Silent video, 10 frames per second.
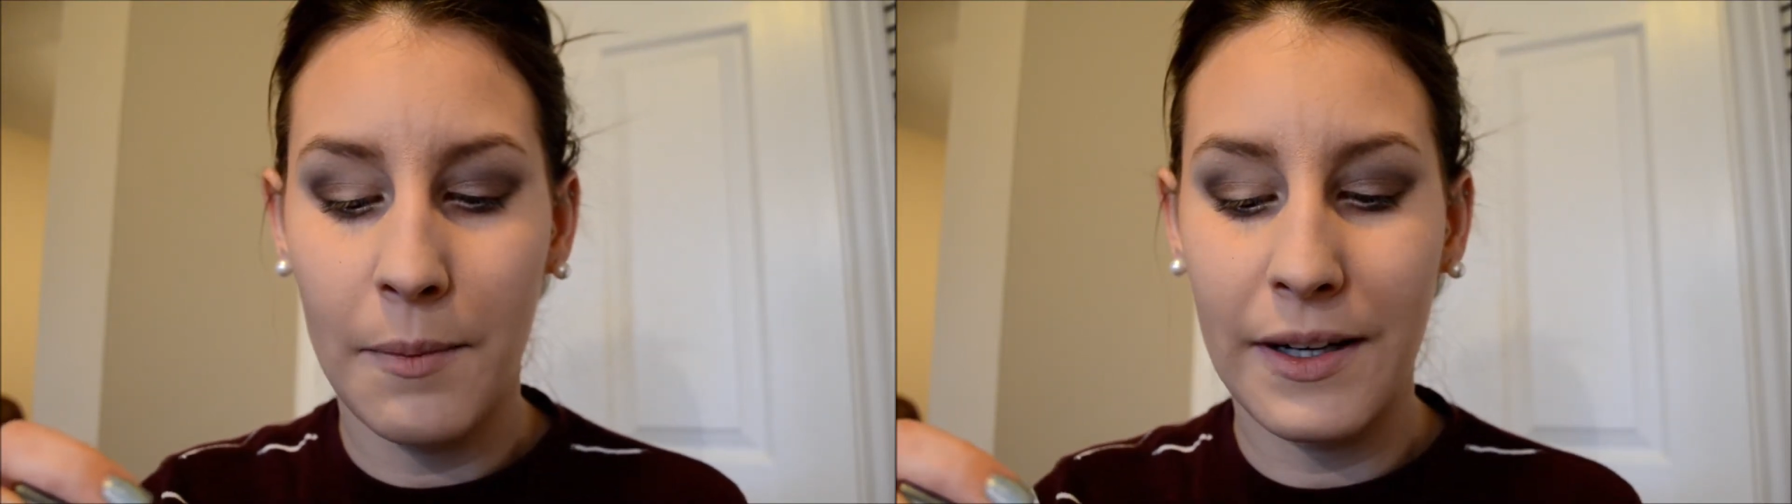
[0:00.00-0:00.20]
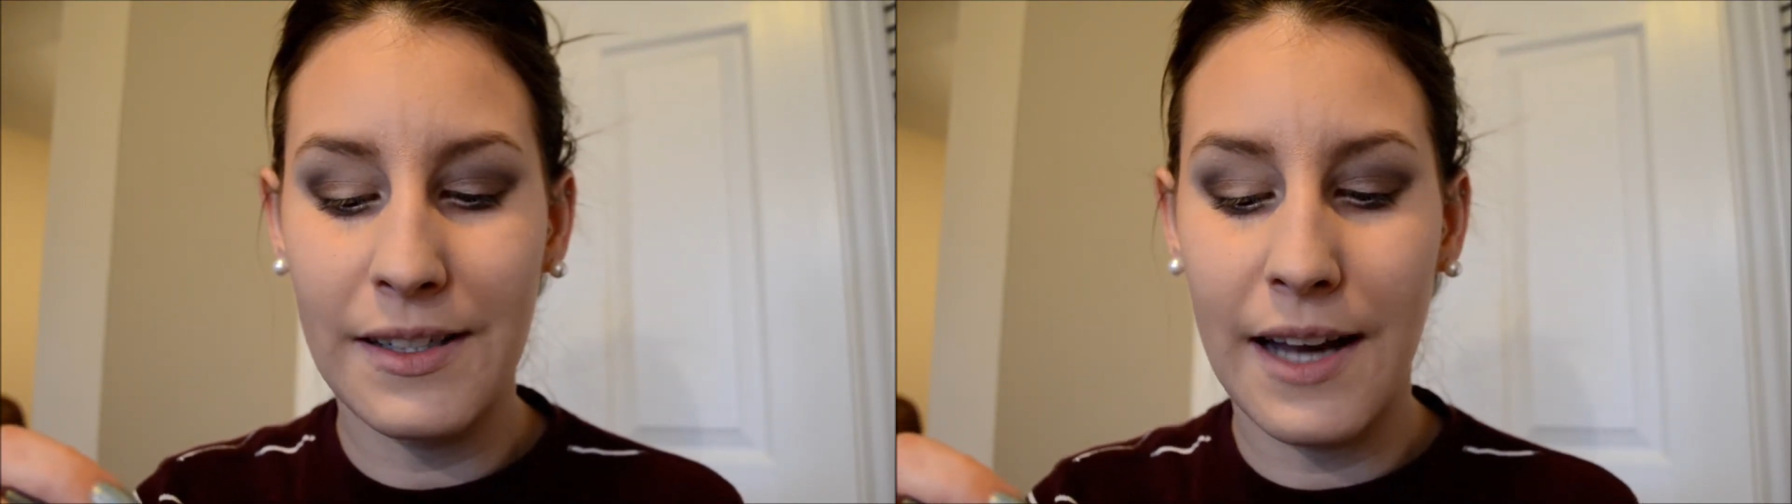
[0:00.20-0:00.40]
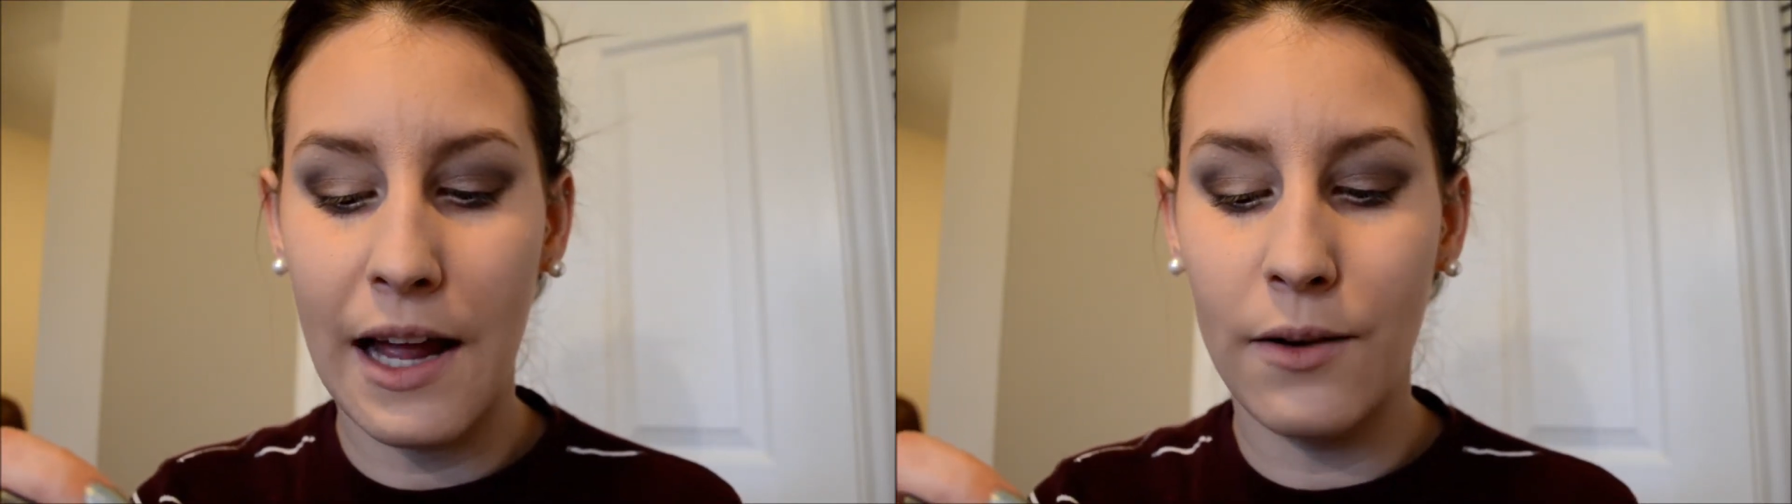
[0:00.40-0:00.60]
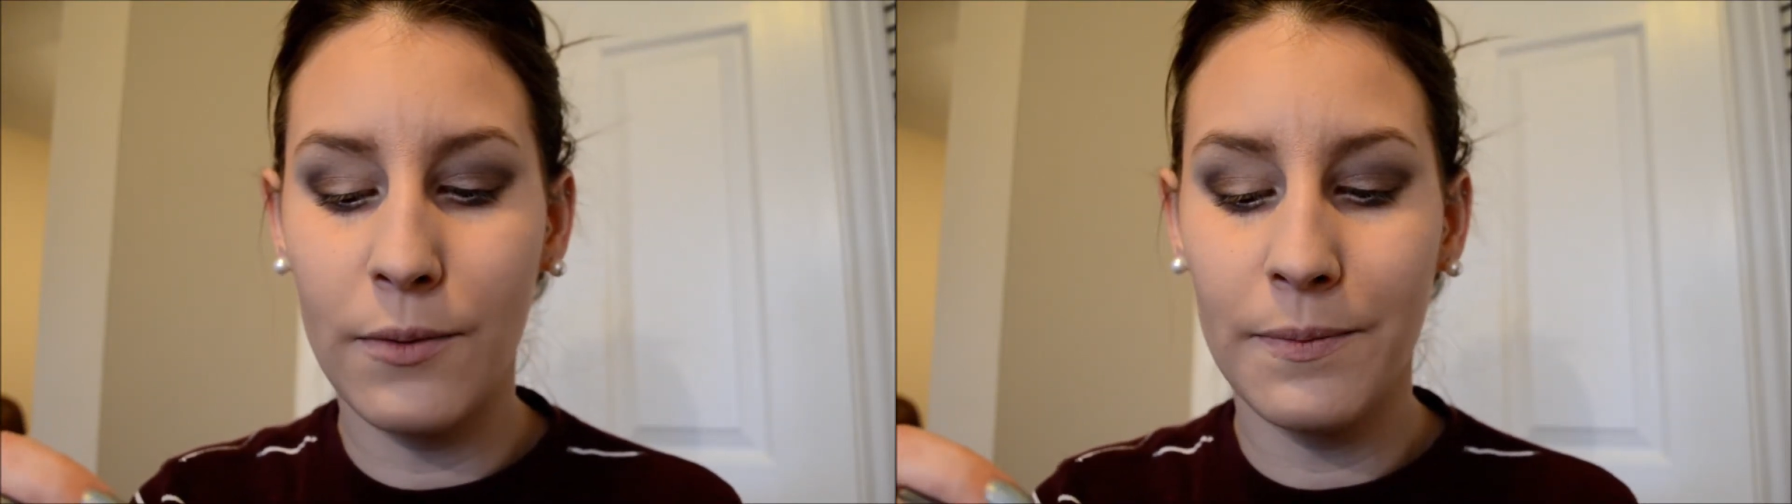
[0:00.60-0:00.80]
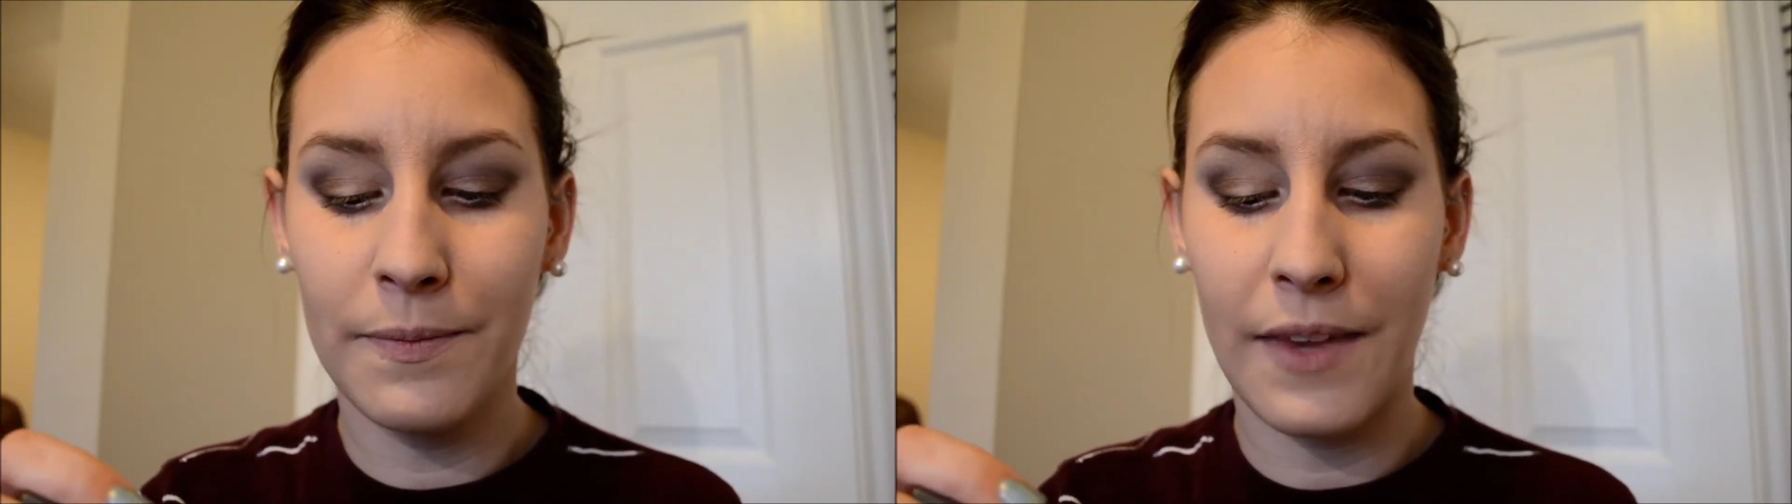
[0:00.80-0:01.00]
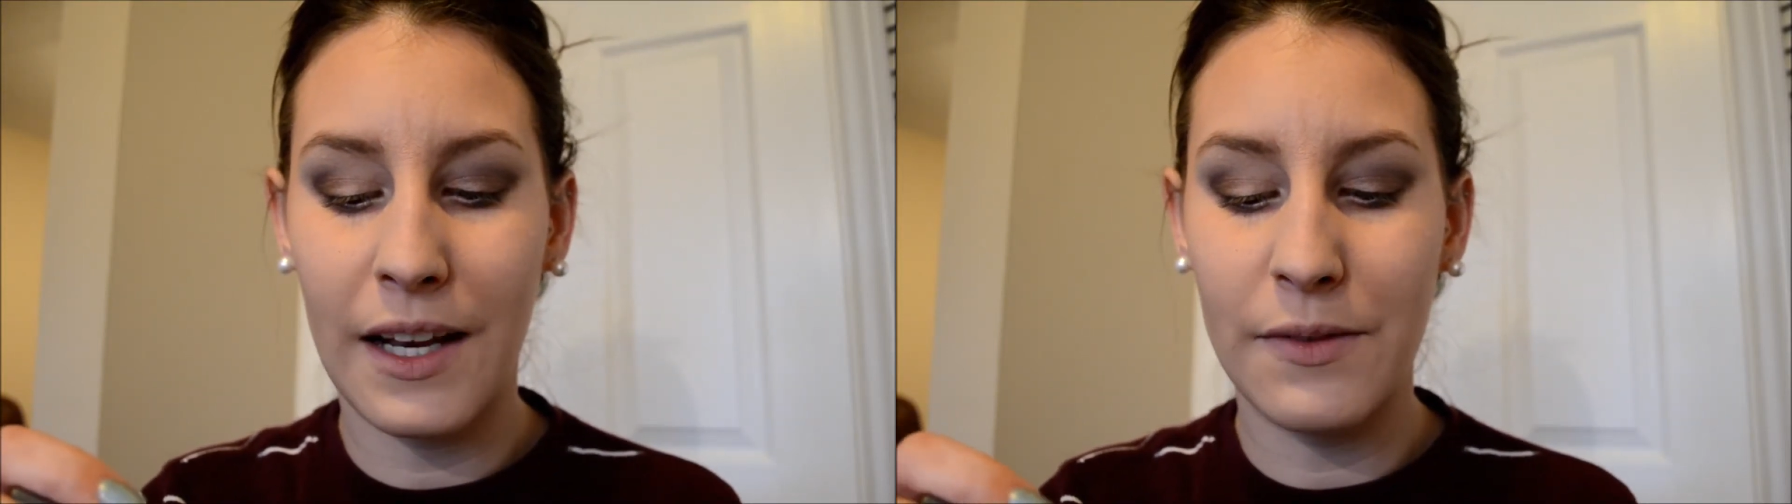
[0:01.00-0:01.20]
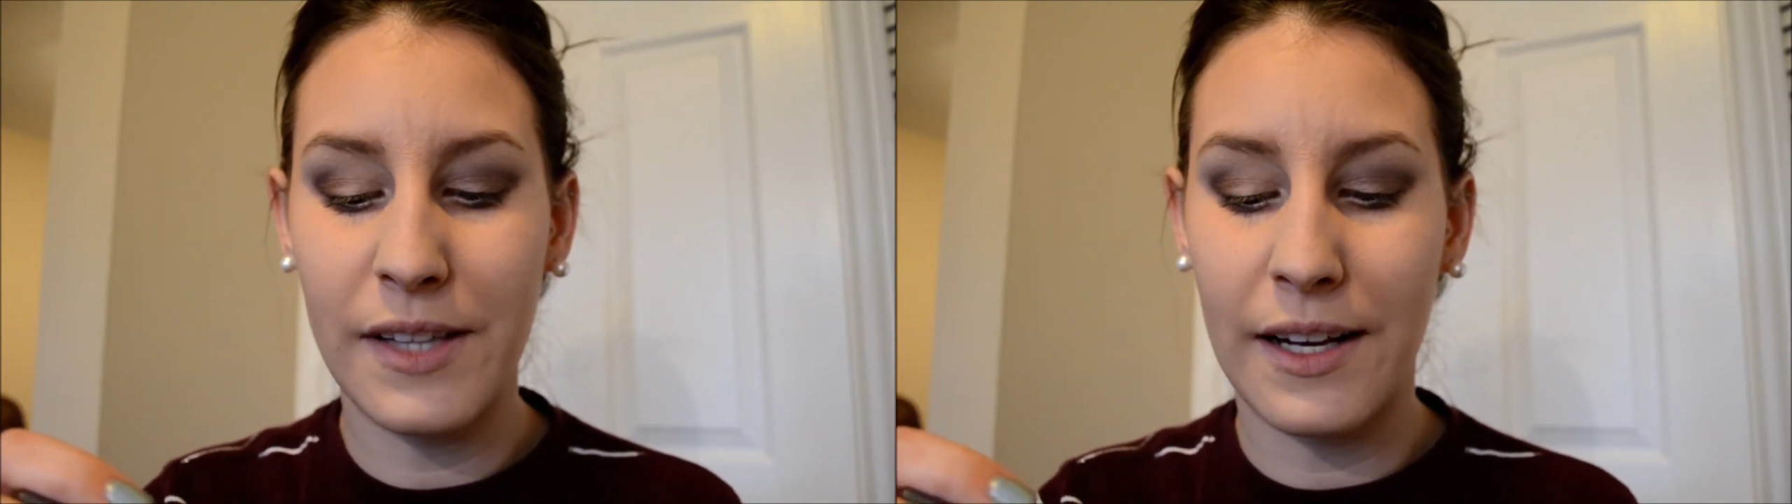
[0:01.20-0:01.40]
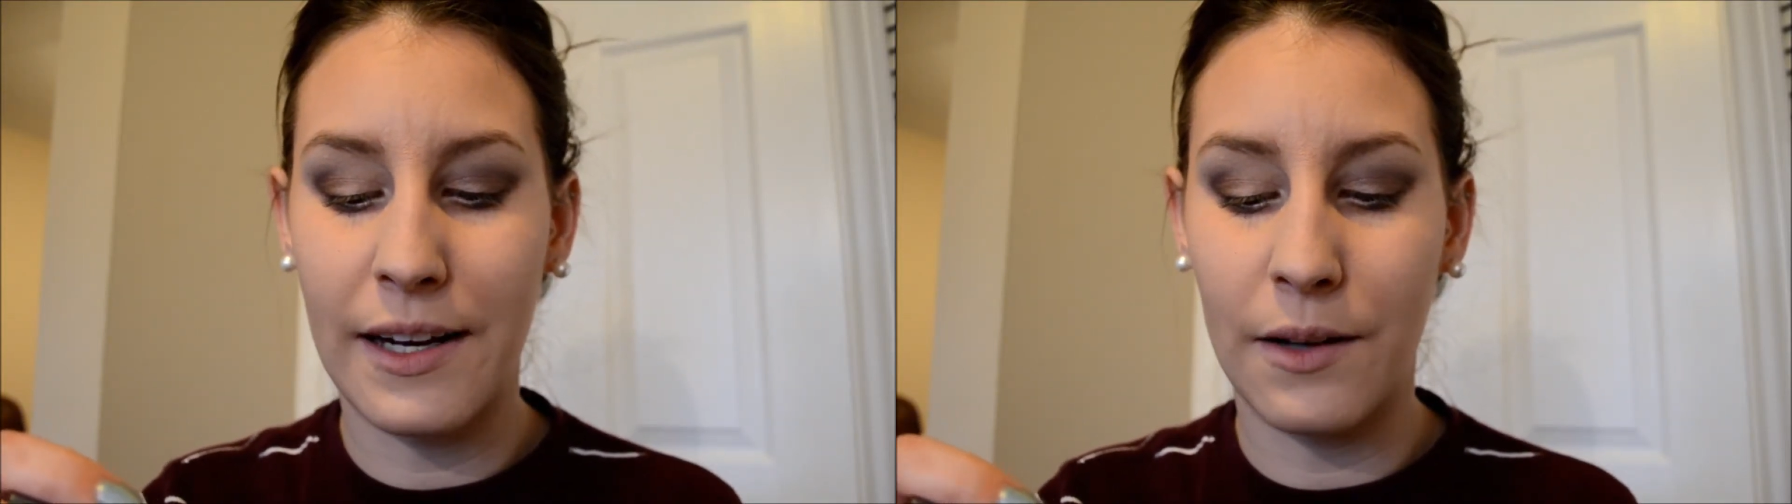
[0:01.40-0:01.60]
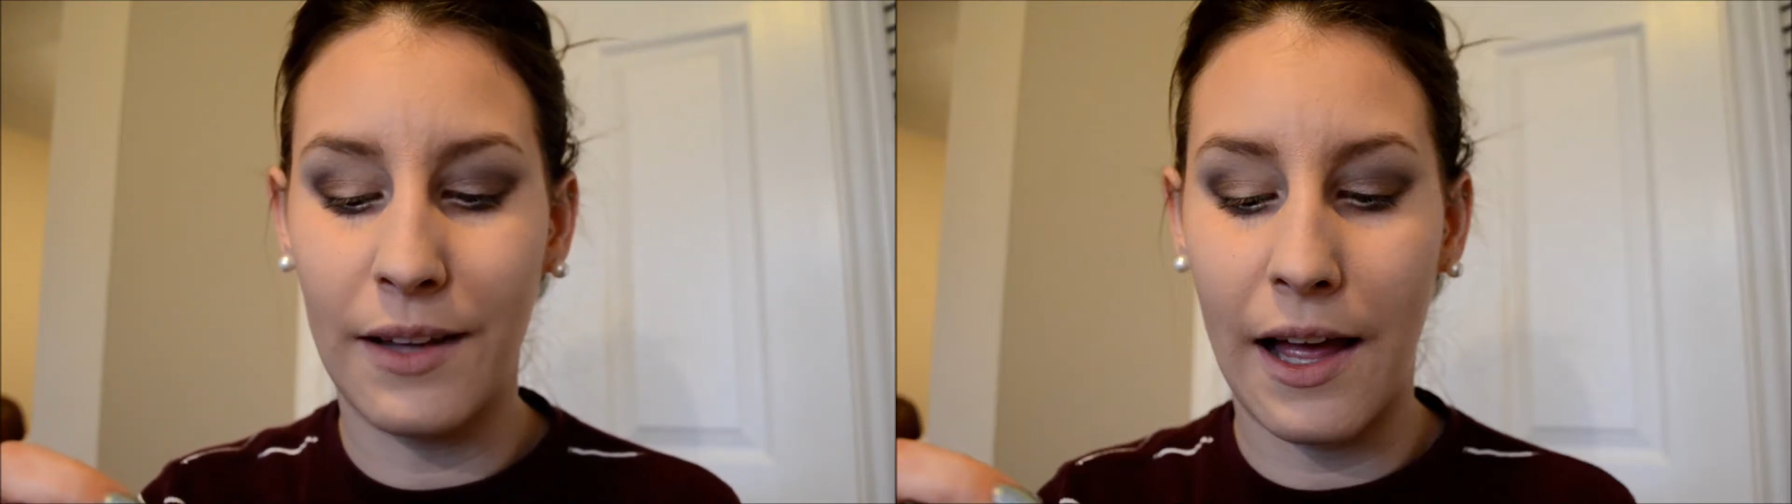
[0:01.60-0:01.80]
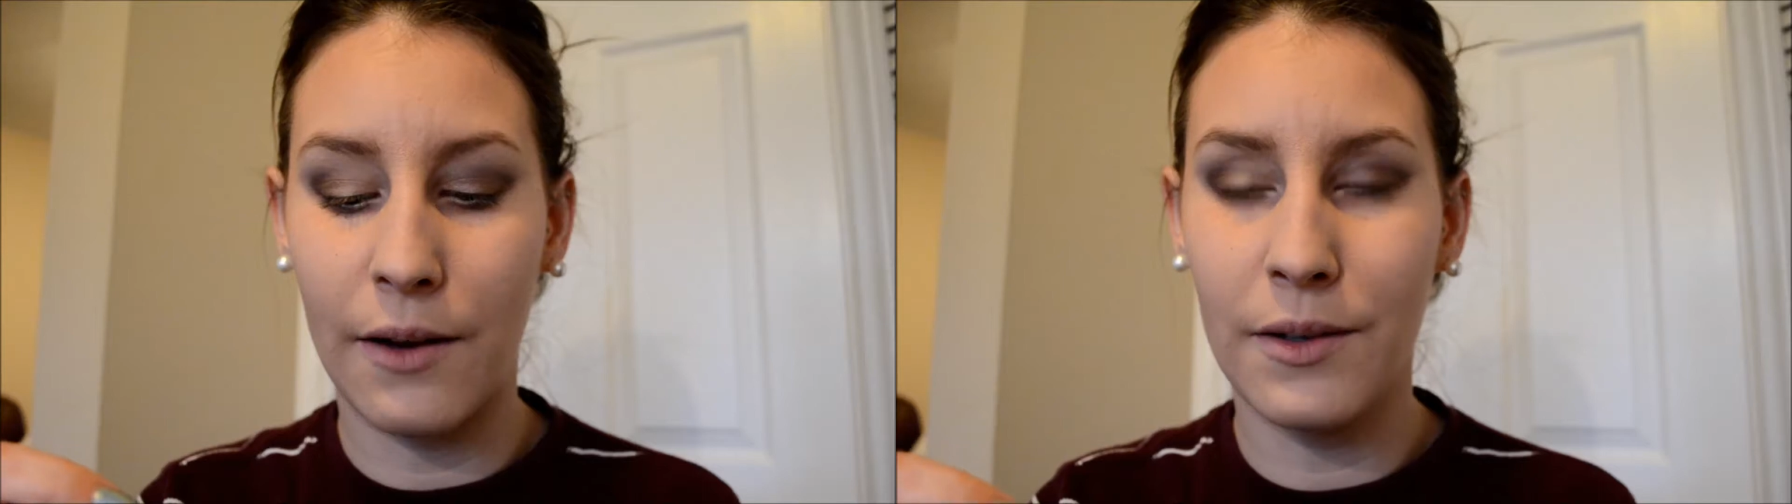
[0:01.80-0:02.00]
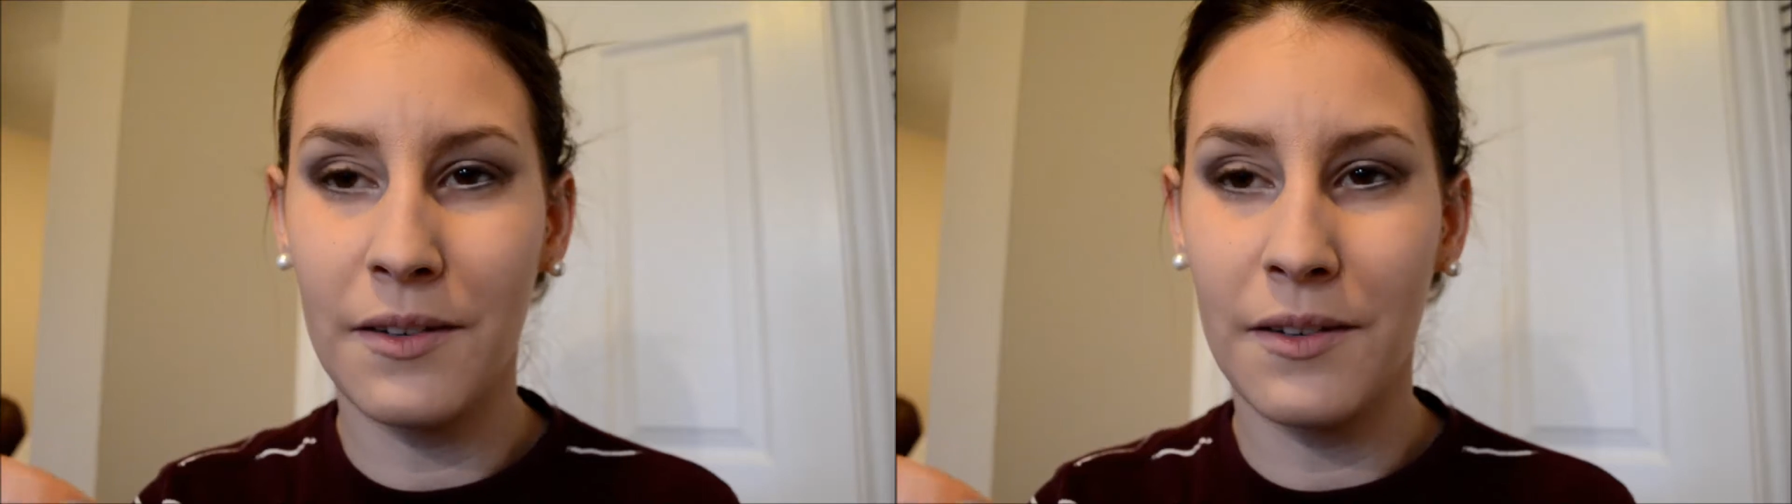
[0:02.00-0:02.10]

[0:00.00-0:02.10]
Because now that I've said it out loud,